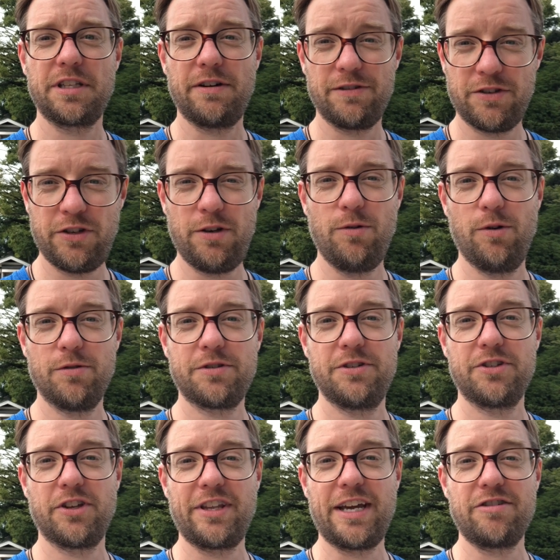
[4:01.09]
There are two
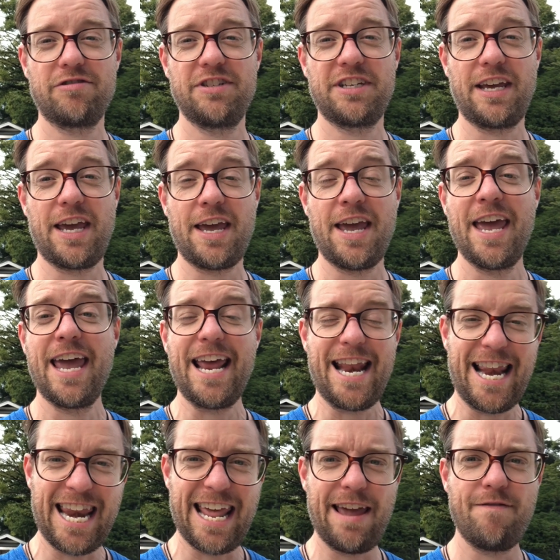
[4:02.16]
Lawsons on the entrance here.
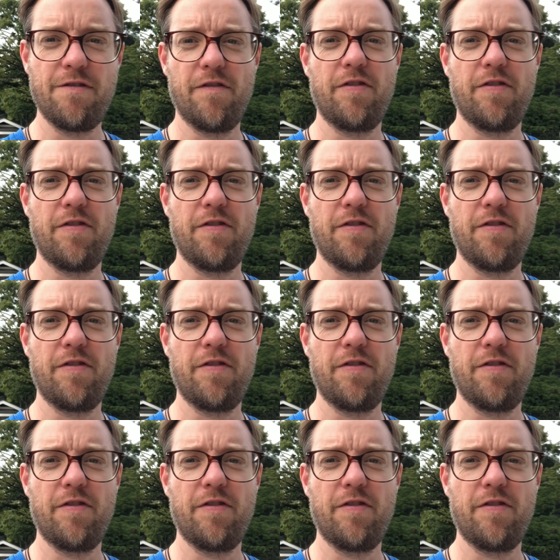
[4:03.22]
Neither